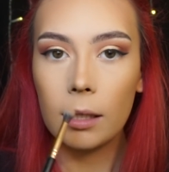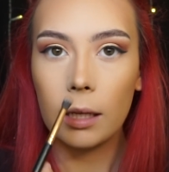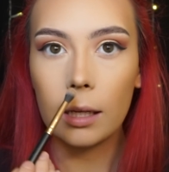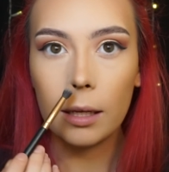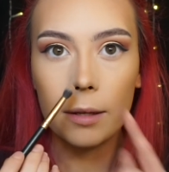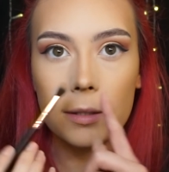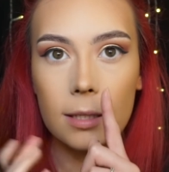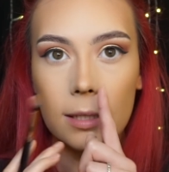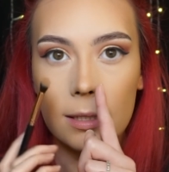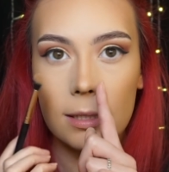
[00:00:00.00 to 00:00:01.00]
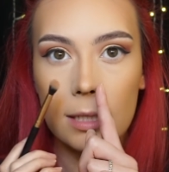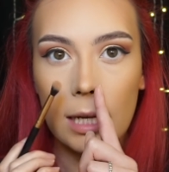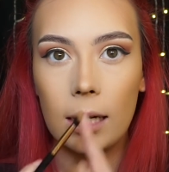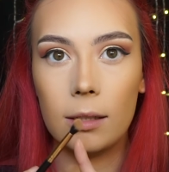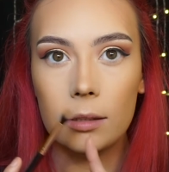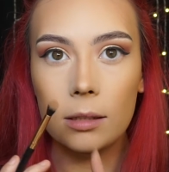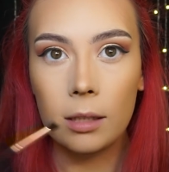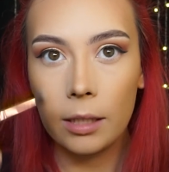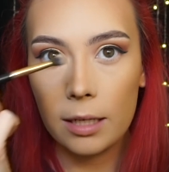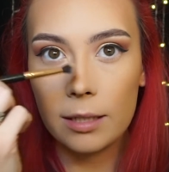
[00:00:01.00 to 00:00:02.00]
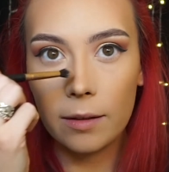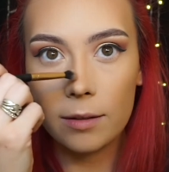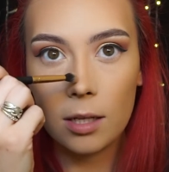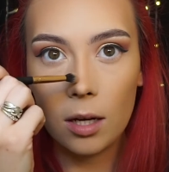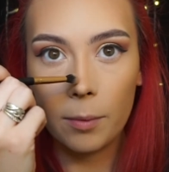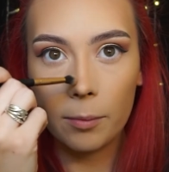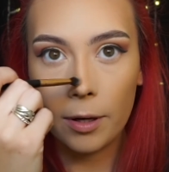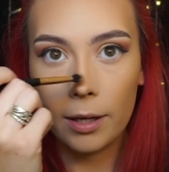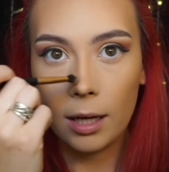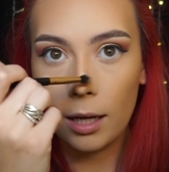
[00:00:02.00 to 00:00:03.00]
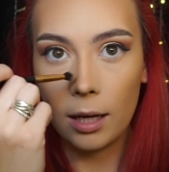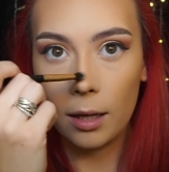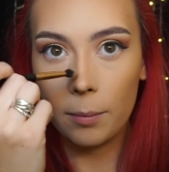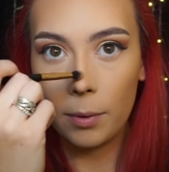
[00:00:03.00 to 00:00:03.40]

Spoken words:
it goes down, and then on the top I'm going up